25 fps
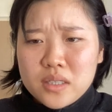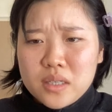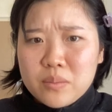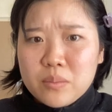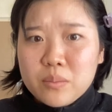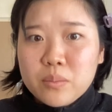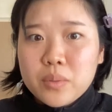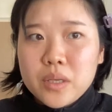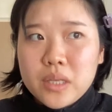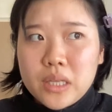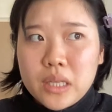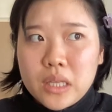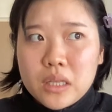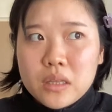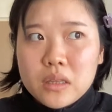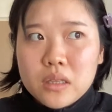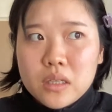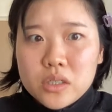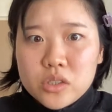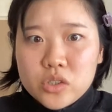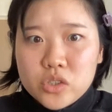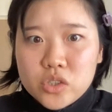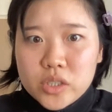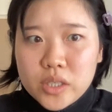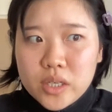him, but he
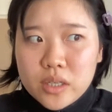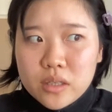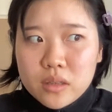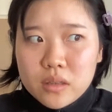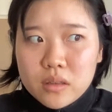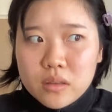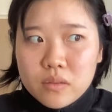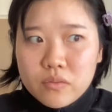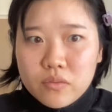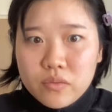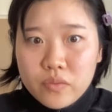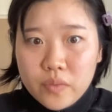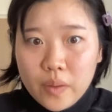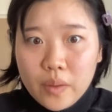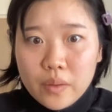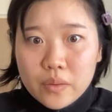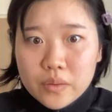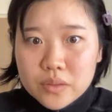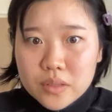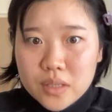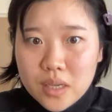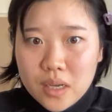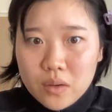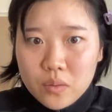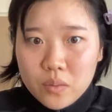legit
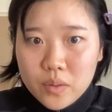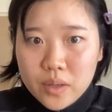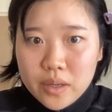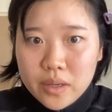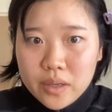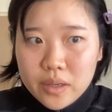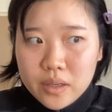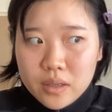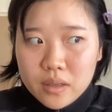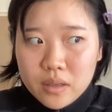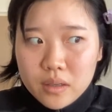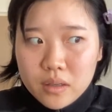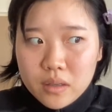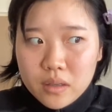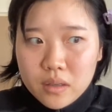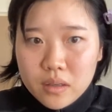feels that way.